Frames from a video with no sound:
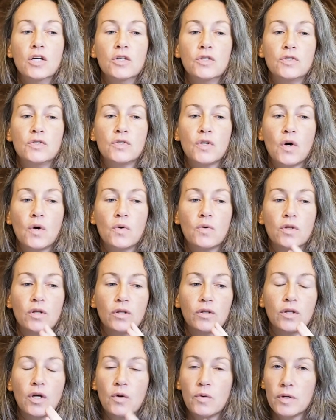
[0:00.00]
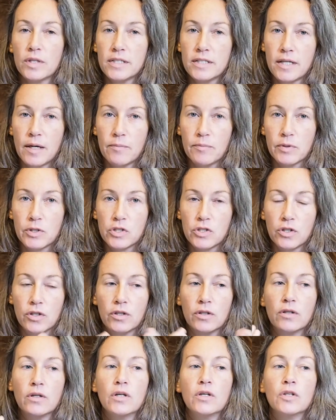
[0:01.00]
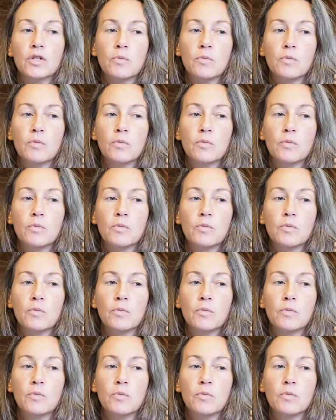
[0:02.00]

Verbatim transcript: So the lower the temperature,